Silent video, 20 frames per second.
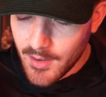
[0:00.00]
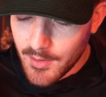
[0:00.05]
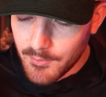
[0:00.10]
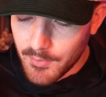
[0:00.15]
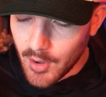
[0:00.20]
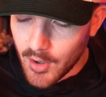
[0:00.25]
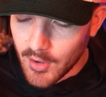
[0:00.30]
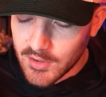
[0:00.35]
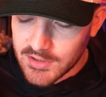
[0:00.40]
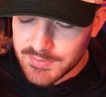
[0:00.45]

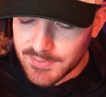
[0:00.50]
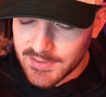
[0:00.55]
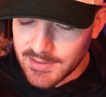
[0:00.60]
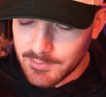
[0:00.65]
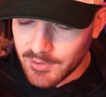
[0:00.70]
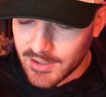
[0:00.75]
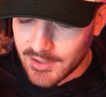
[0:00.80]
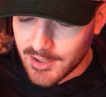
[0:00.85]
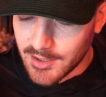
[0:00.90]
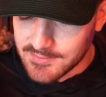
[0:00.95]
But ultimately
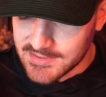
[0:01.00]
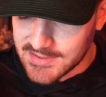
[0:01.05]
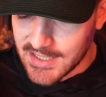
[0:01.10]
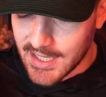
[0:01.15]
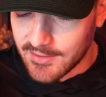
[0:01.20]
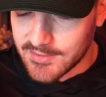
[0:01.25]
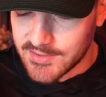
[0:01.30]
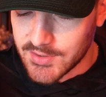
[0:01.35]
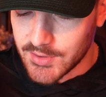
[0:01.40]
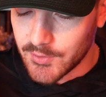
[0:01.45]
what it comes
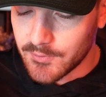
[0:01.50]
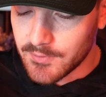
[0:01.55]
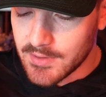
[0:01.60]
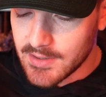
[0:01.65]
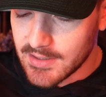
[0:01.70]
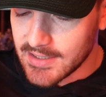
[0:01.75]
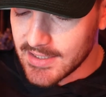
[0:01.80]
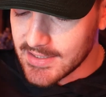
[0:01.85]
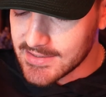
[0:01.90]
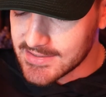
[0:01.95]
down to
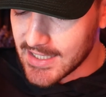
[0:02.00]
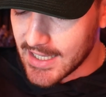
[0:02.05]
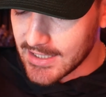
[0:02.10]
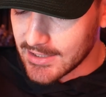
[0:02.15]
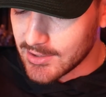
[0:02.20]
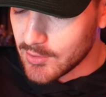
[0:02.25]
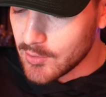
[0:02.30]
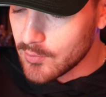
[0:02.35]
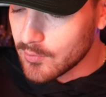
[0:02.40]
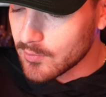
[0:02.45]
is that
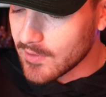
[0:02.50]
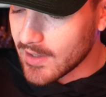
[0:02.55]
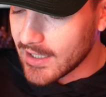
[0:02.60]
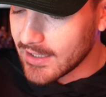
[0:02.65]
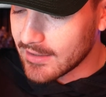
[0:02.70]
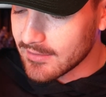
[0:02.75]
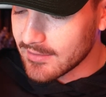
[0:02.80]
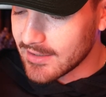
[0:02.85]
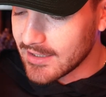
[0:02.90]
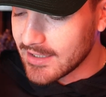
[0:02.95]
you
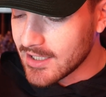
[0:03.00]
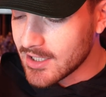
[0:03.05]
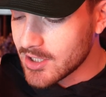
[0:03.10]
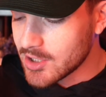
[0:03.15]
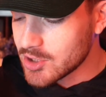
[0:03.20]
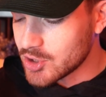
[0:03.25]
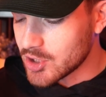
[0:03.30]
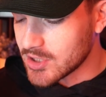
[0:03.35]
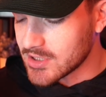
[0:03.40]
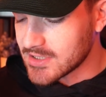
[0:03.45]
likely
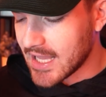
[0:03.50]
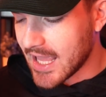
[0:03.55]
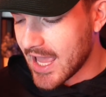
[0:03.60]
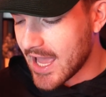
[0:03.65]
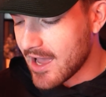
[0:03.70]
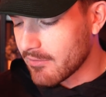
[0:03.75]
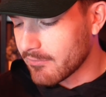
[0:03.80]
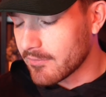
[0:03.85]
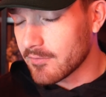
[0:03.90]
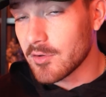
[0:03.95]
just
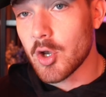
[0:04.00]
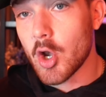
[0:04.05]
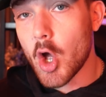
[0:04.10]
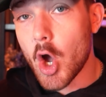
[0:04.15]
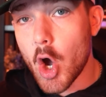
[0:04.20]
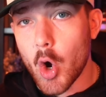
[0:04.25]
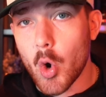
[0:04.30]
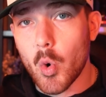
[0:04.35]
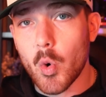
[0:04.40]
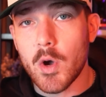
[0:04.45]
have
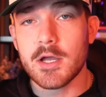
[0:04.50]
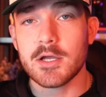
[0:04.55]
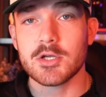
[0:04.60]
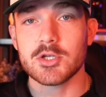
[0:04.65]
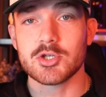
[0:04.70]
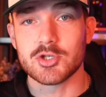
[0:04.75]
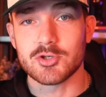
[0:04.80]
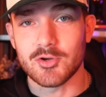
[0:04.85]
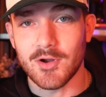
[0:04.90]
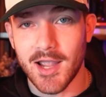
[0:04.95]
no
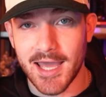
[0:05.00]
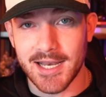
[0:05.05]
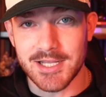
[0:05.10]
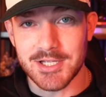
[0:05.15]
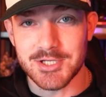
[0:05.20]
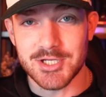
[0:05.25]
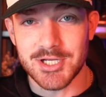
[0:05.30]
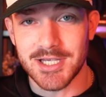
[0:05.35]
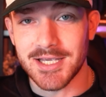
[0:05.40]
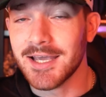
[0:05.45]

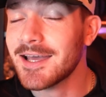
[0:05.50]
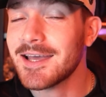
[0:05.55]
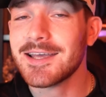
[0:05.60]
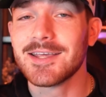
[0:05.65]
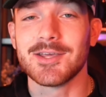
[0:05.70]
strategy.